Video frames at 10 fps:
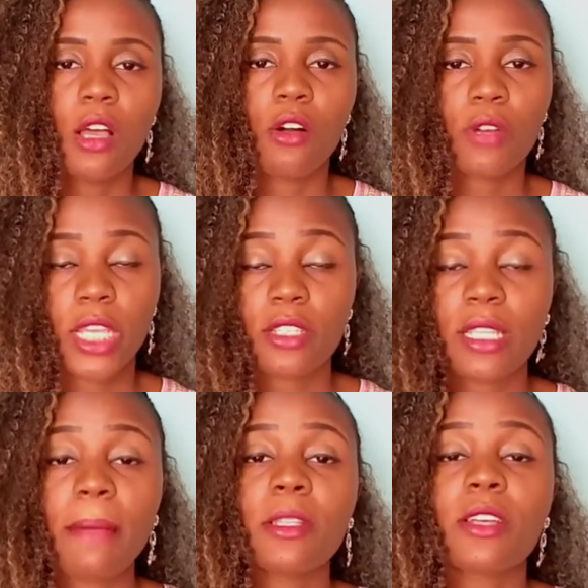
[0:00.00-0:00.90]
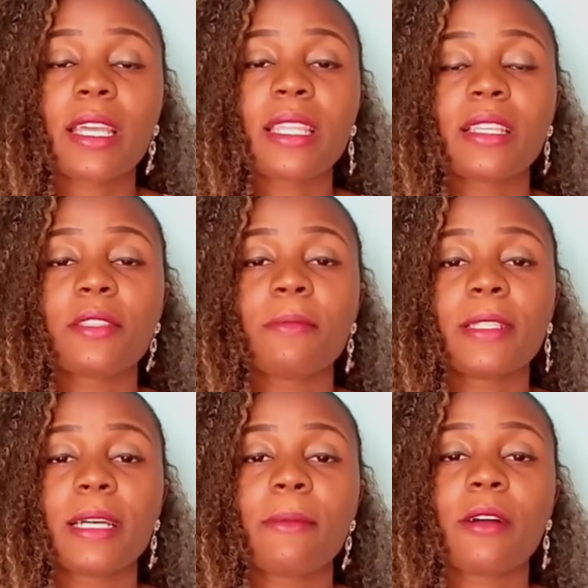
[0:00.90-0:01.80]
Okay, so let me talk a little
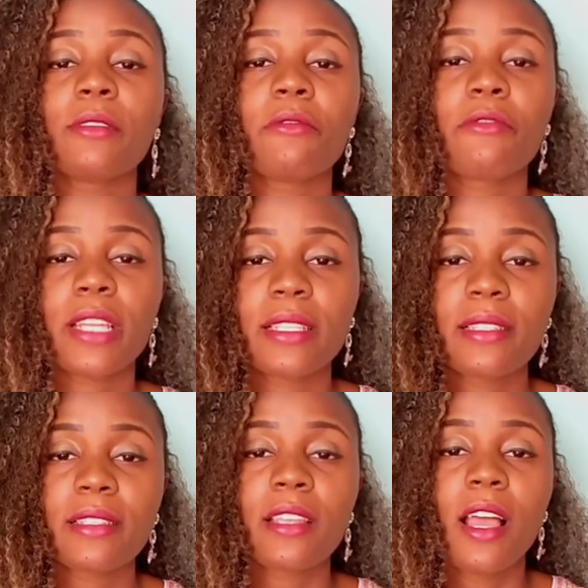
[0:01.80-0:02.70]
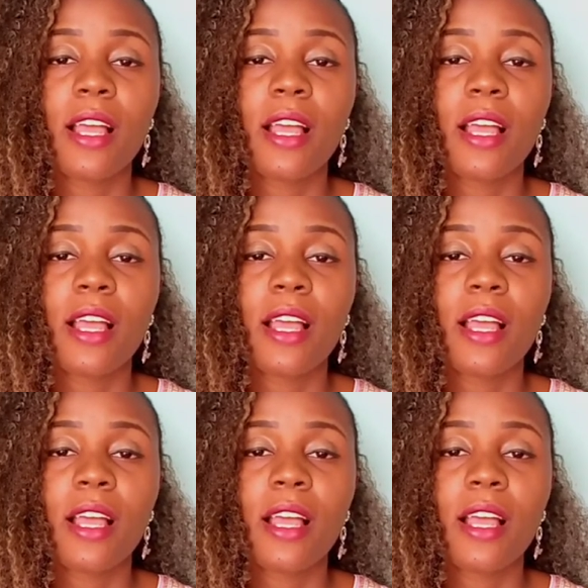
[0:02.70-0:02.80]
bit about the rates.